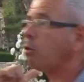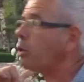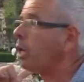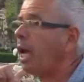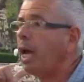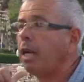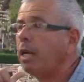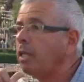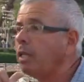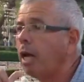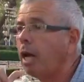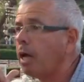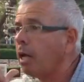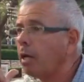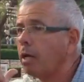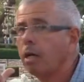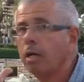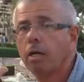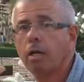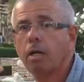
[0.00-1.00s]
to Canada.
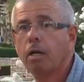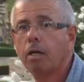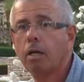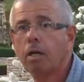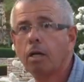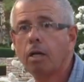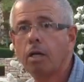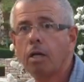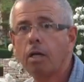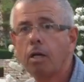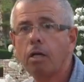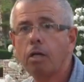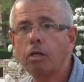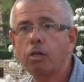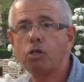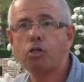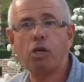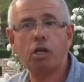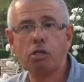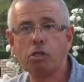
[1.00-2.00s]

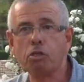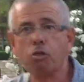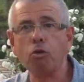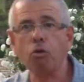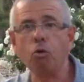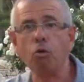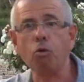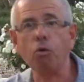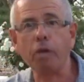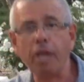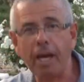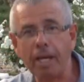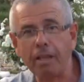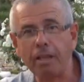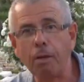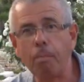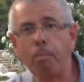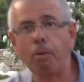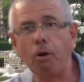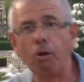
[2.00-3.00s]
just to get
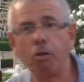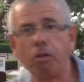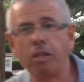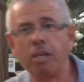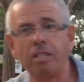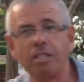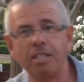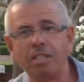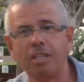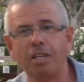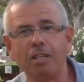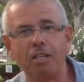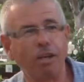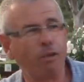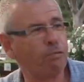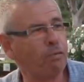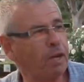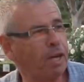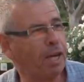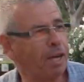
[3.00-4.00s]
the birth
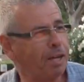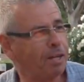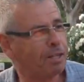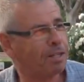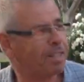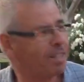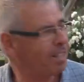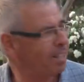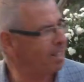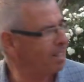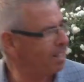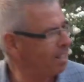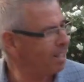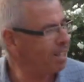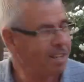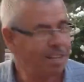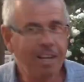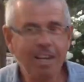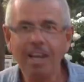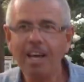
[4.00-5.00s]
certificate.
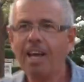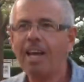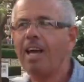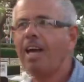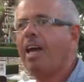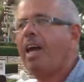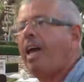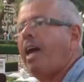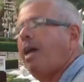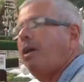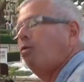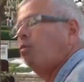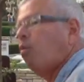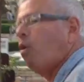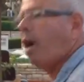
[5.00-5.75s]
And